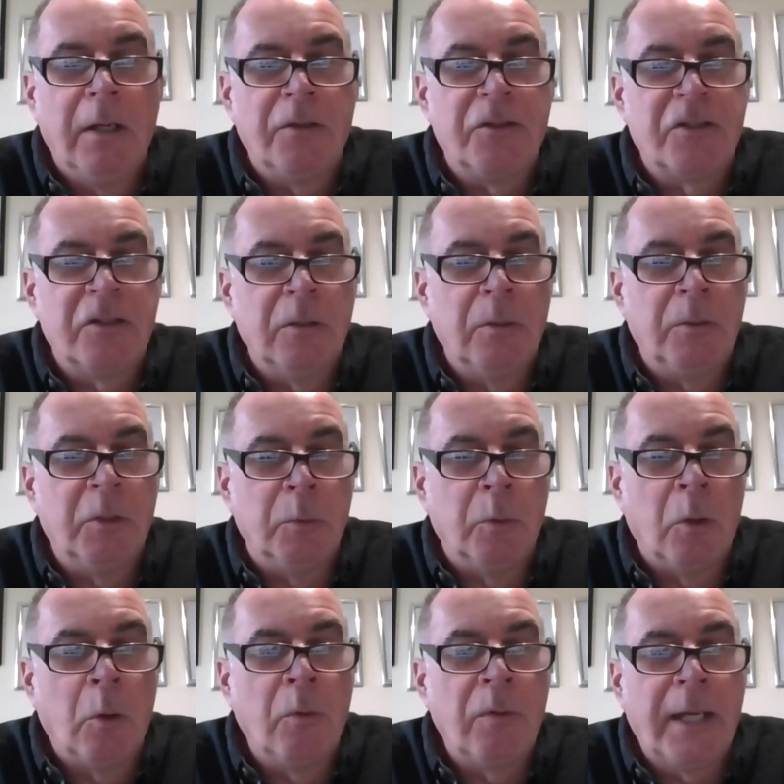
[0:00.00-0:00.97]
to do
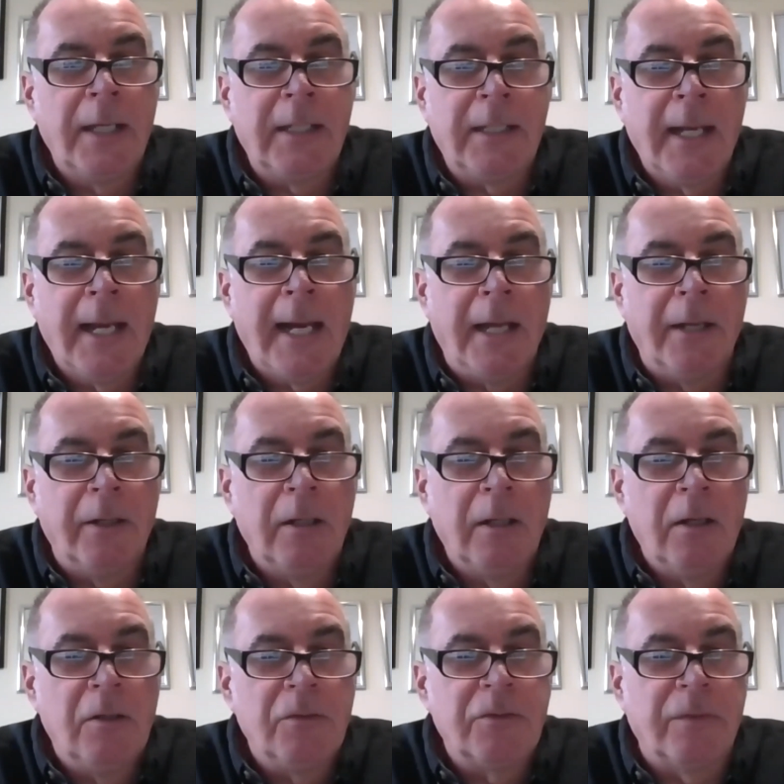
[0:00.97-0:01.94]
all they can
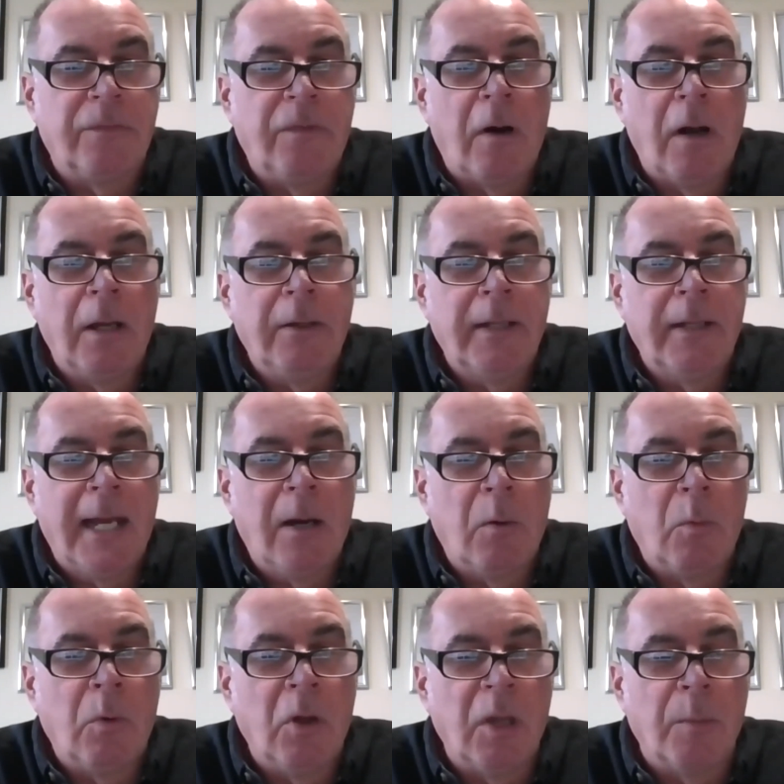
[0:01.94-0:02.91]
to find
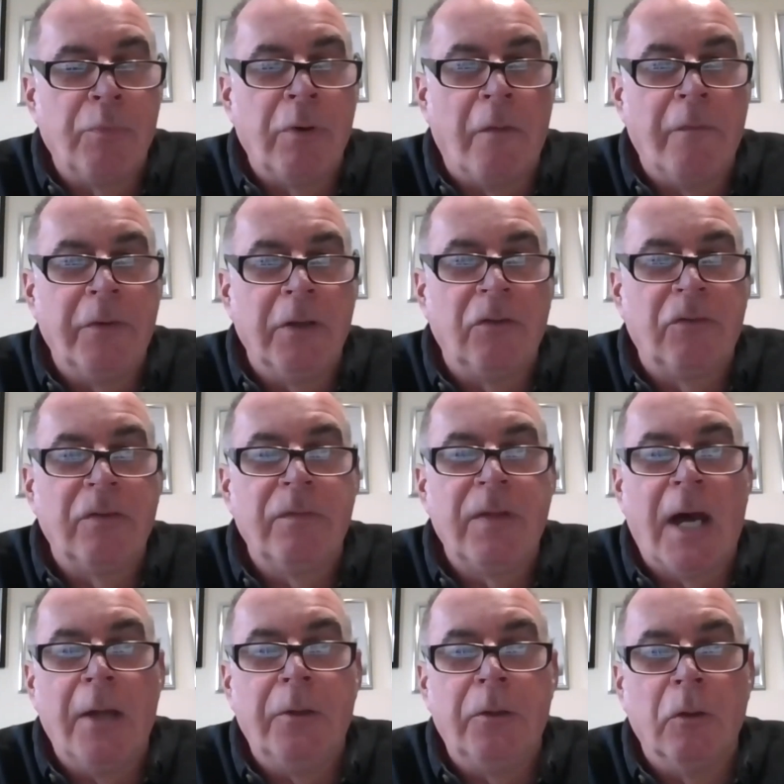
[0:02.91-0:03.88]
out what the provenance of
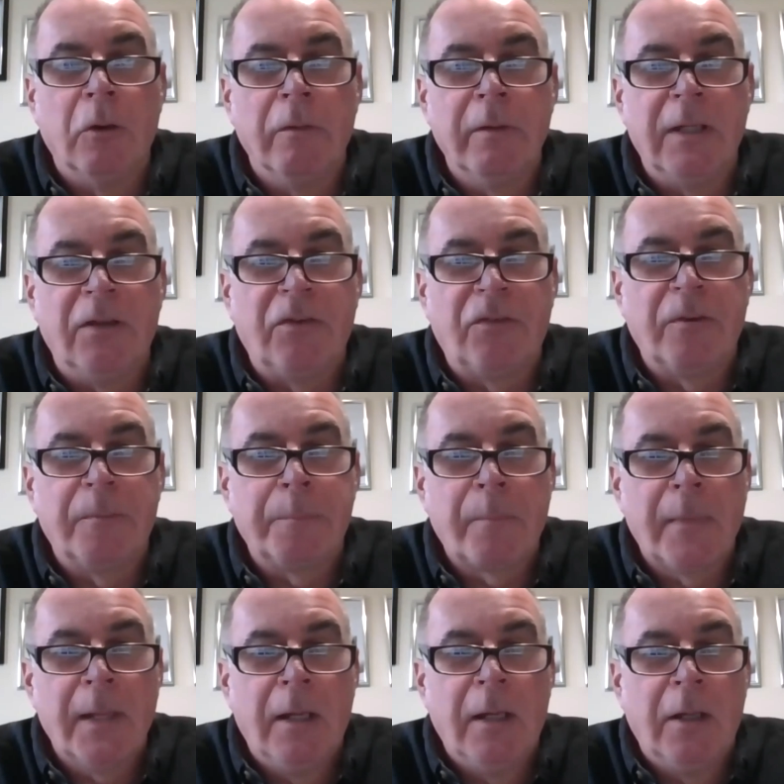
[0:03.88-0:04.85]
that door is.
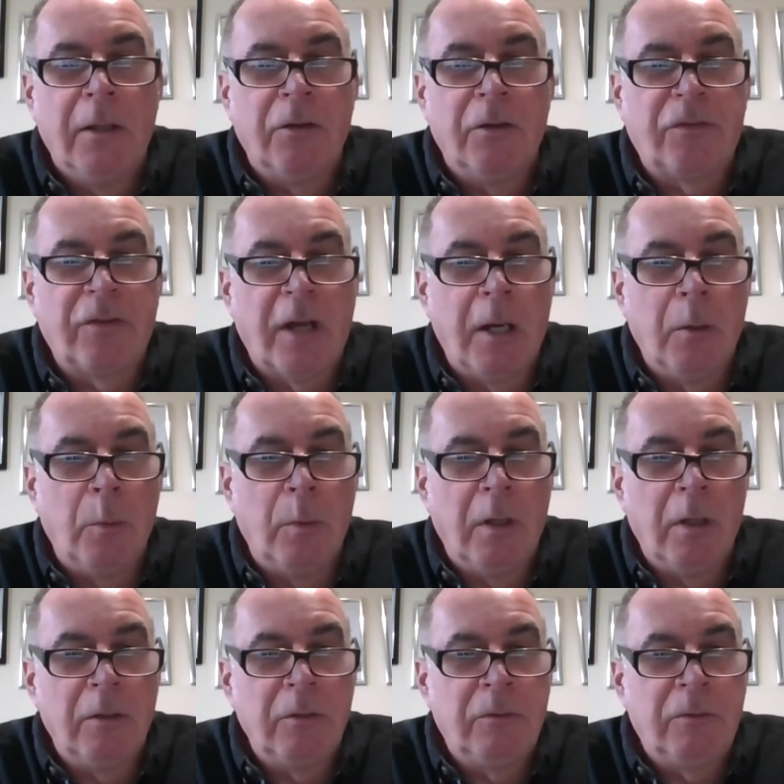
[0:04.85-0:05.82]
So
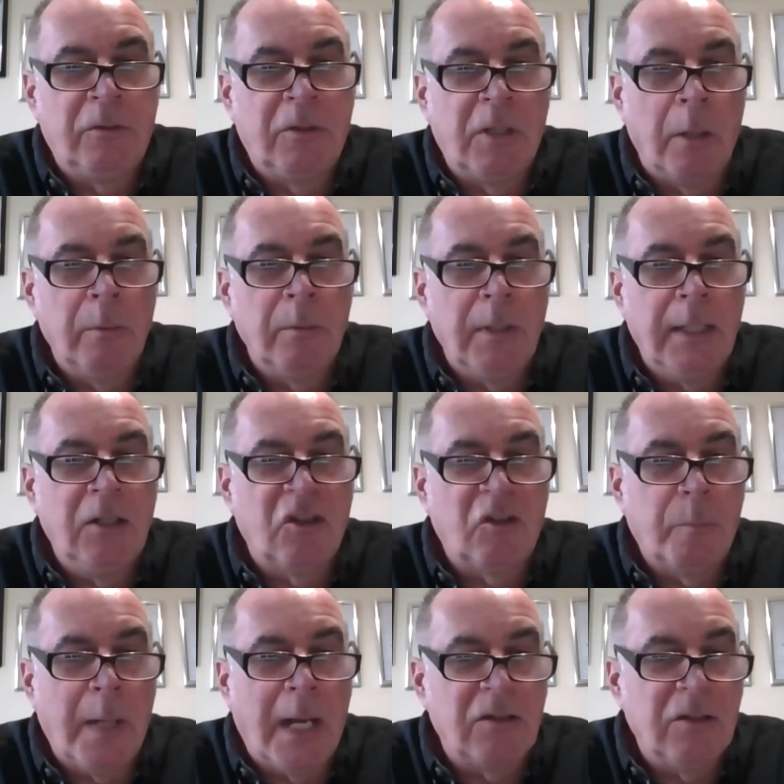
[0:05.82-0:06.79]
don't
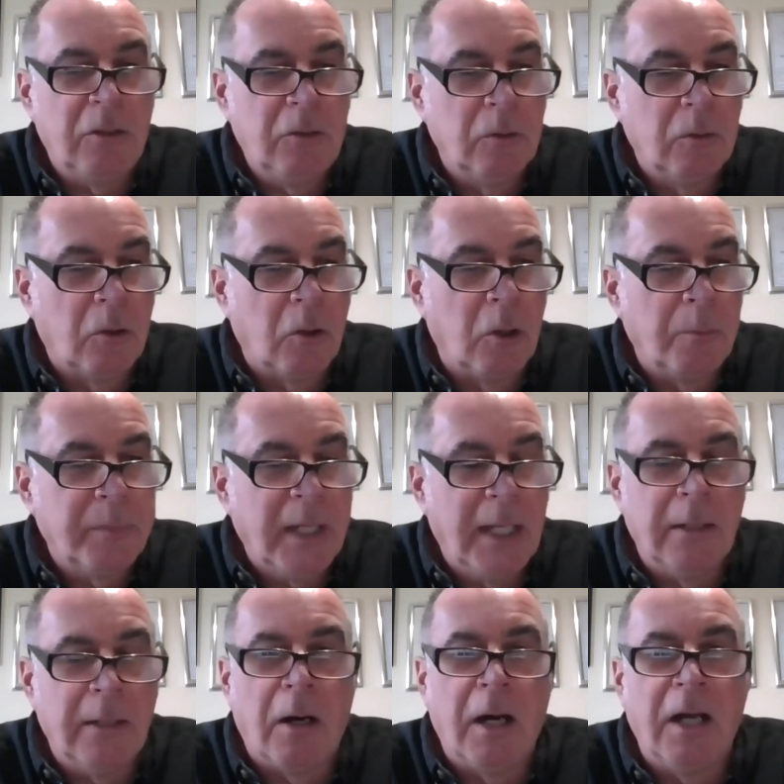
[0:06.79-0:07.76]
inspect a door
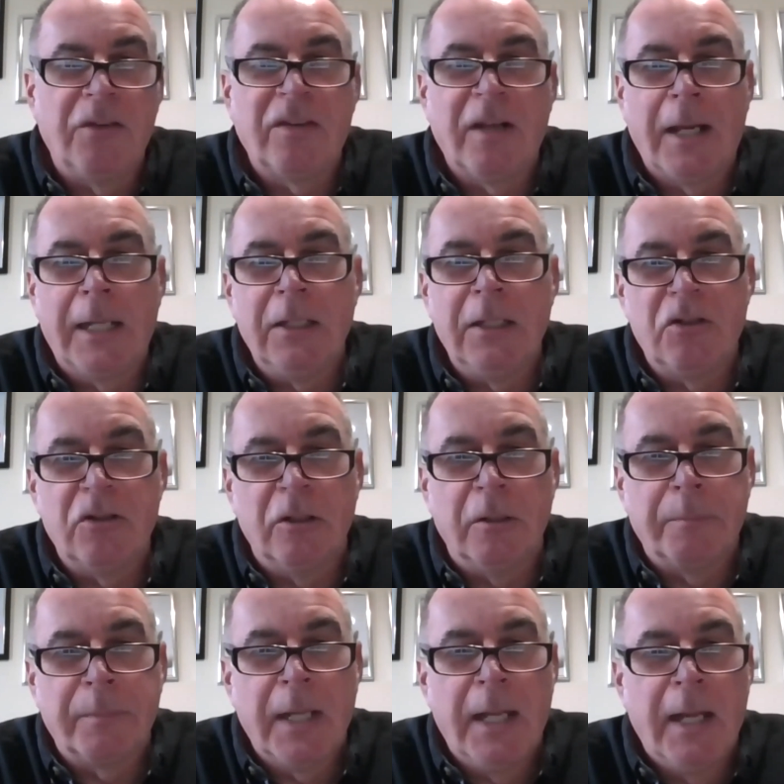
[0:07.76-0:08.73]
in
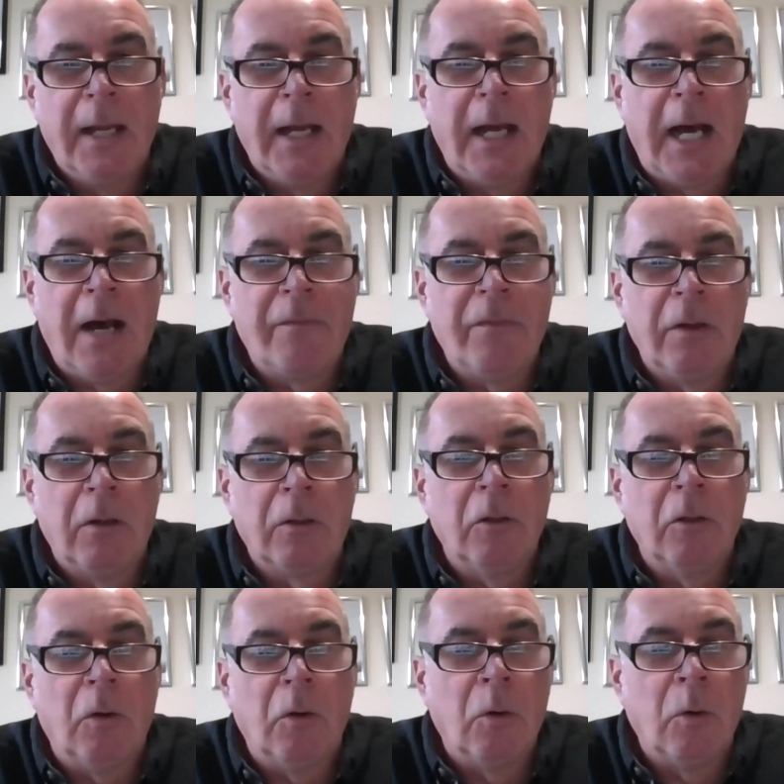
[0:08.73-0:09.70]
isolation. Have a look
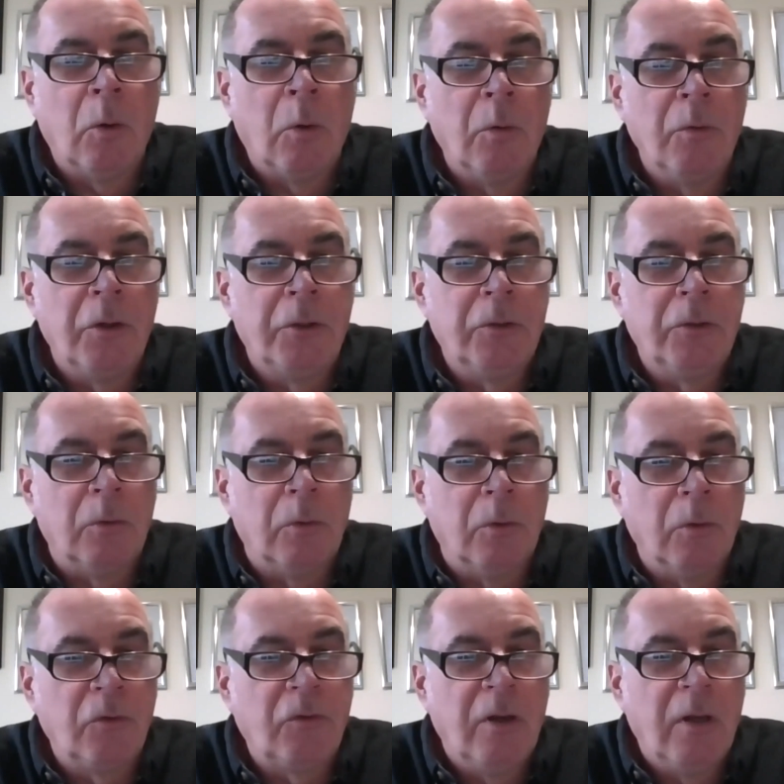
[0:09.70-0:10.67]
at all the
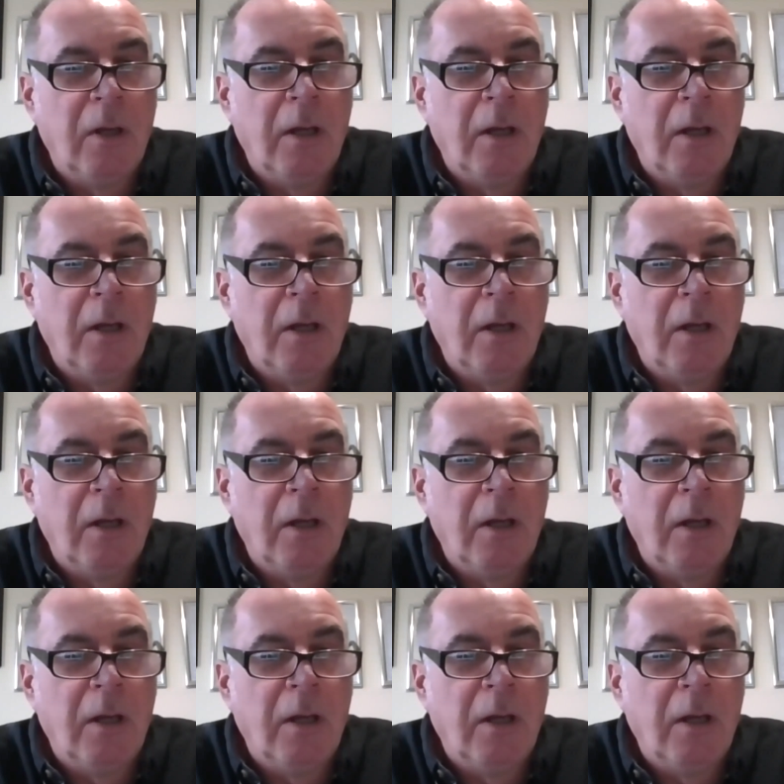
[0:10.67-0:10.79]
doors